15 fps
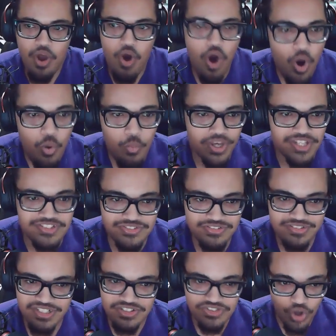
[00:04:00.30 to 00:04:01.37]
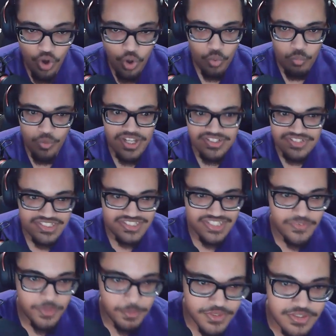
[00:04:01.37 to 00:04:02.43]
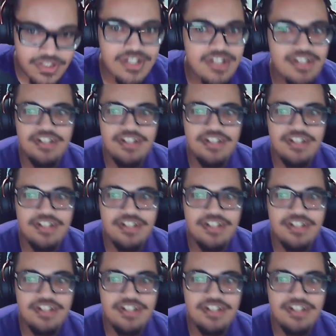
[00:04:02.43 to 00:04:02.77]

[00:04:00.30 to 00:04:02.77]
is always acceptable.